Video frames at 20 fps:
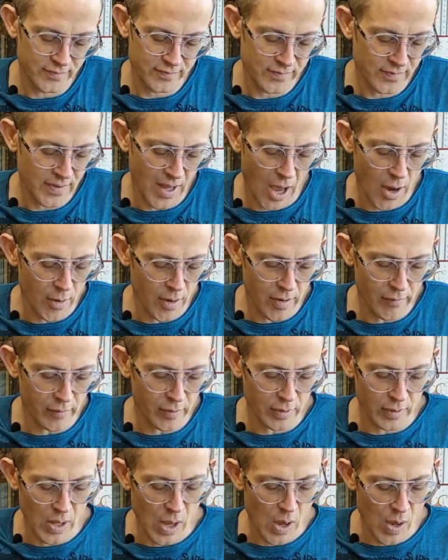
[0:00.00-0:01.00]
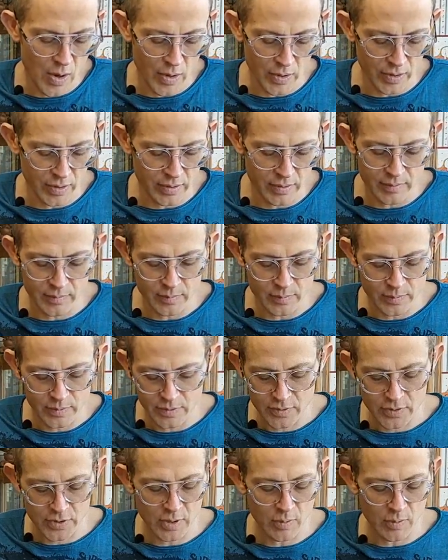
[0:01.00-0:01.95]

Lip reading: however long she